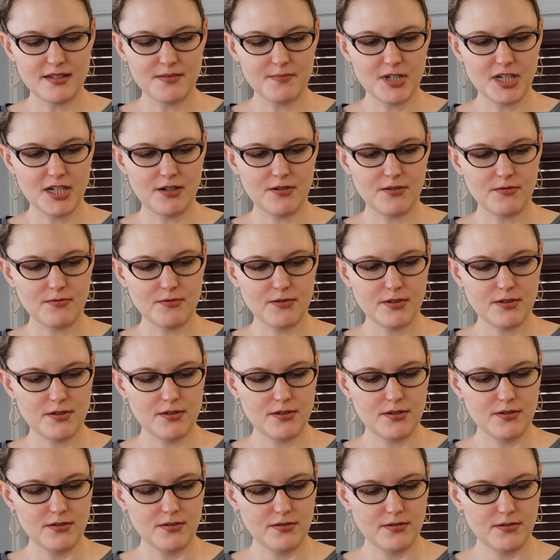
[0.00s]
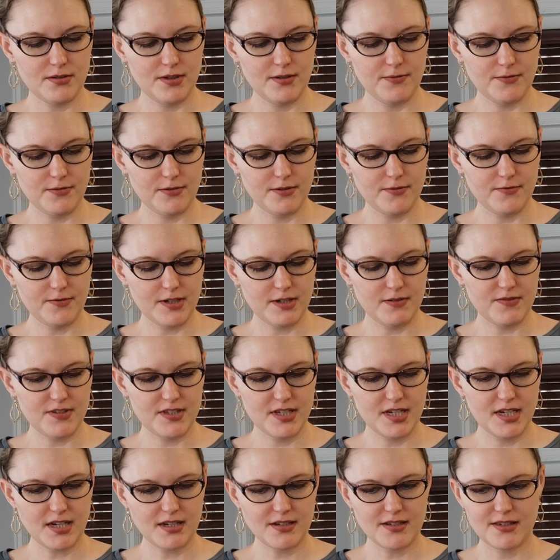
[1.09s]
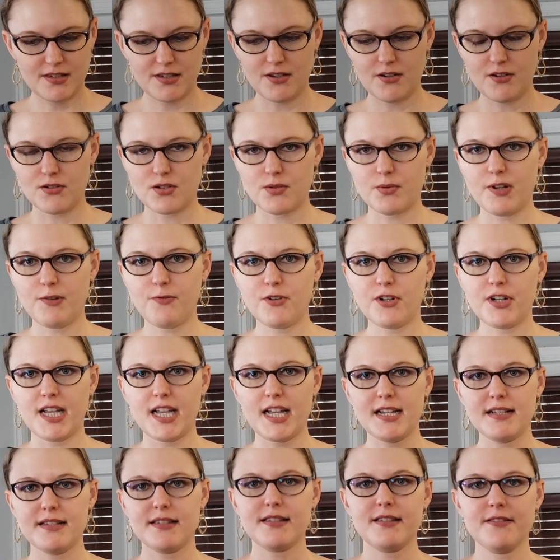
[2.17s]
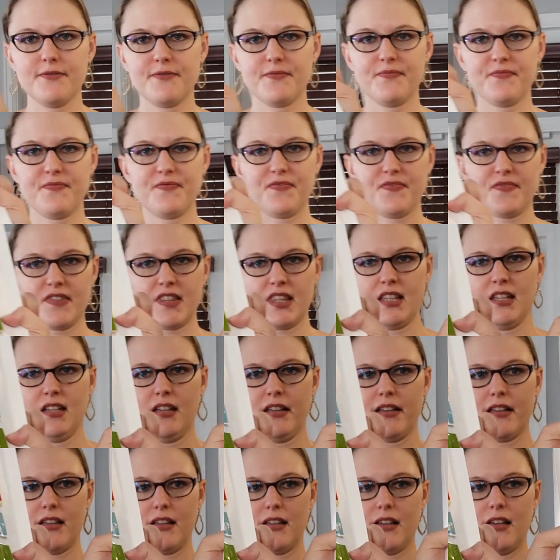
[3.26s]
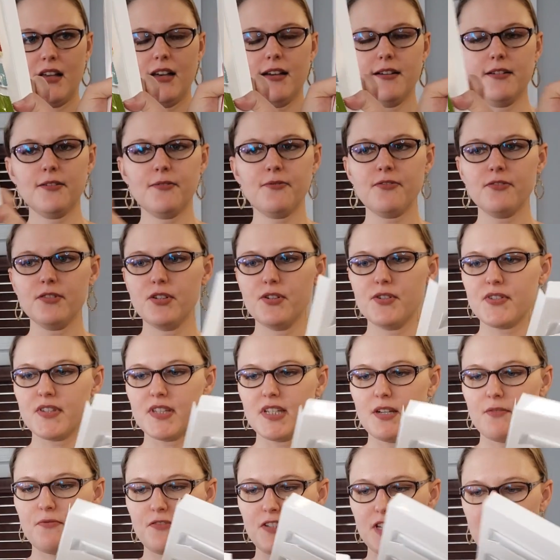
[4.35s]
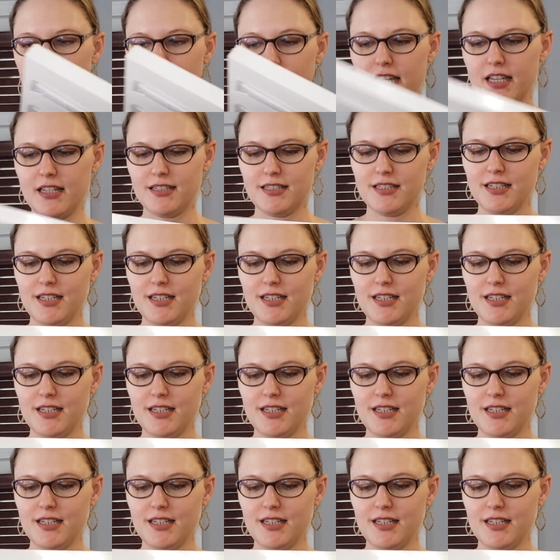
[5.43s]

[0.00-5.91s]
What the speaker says: my 1, 2, 3, 4, 5, 6. So 24 days of loose leaf tea.